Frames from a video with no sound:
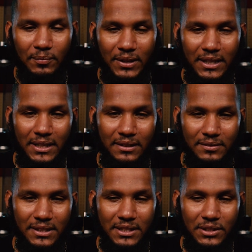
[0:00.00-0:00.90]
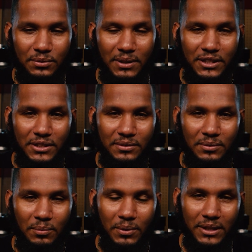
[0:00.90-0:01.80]
thinking of this situation
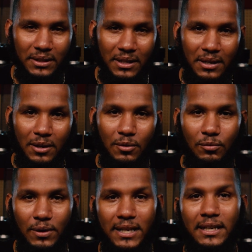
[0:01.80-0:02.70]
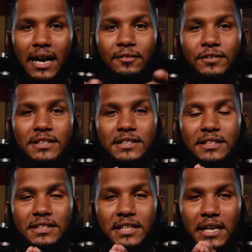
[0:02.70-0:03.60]
with Red not fixing
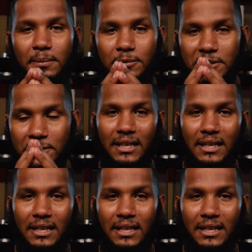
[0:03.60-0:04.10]
these cameras.